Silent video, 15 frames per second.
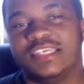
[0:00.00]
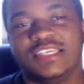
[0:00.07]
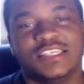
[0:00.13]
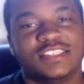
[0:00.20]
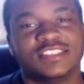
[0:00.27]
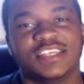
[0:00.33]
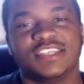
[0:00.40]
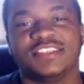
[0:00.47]

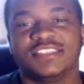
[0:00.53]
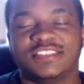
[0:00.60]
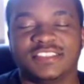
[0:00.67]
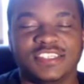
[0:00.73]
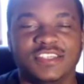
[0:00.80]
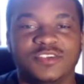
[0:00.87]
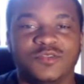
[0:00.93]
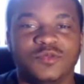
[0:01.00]
trying to
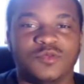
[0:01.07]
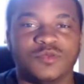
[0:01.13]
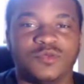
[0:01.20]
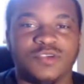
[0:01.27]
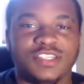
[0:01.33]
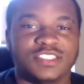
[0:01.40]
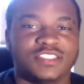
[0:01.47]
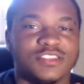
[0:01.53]
see
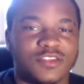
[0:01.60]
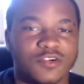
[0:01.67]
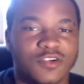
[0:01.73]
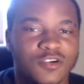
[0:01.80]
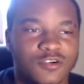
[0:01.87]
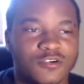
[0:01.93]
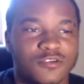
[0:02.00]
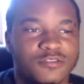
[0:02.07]
which
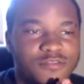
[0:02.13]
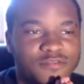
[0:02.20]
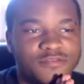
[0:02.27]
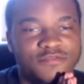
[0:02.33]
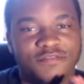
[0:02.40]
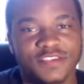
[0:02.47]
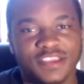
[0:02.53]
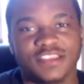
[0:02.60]
logo
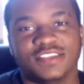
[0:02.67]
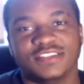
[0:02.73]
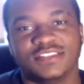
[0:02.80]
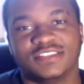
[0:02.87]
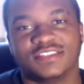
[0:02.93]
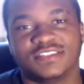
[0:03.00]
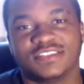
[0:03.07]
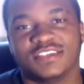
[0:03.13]

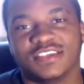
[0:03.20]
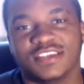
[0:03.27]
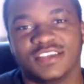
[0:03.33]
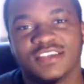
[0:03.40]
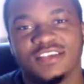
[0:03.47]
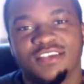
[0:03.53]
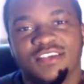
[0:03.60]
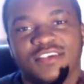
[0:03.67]
fits,
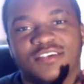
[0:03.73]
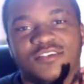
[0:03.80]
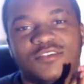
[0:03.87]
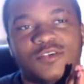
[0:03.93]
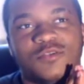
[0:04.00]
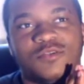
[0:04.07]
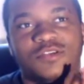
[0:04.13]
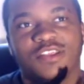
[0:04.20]

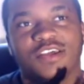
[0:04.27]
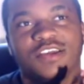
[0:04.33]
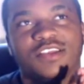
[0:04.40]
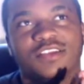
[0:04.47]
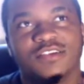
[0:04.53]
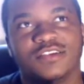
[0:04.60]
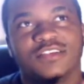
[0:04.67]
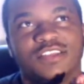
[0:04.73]

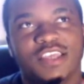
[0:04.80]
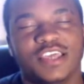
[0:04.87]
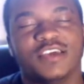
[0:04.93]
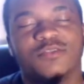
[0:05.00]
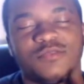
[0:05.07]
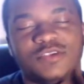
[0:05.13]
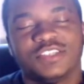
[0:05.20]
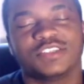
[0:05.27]

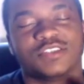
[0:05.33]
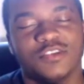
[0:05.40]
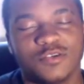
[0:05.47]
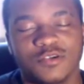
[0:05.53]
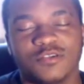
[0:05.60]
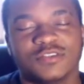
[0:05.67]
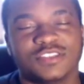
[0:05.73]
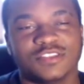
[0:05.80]
which logos and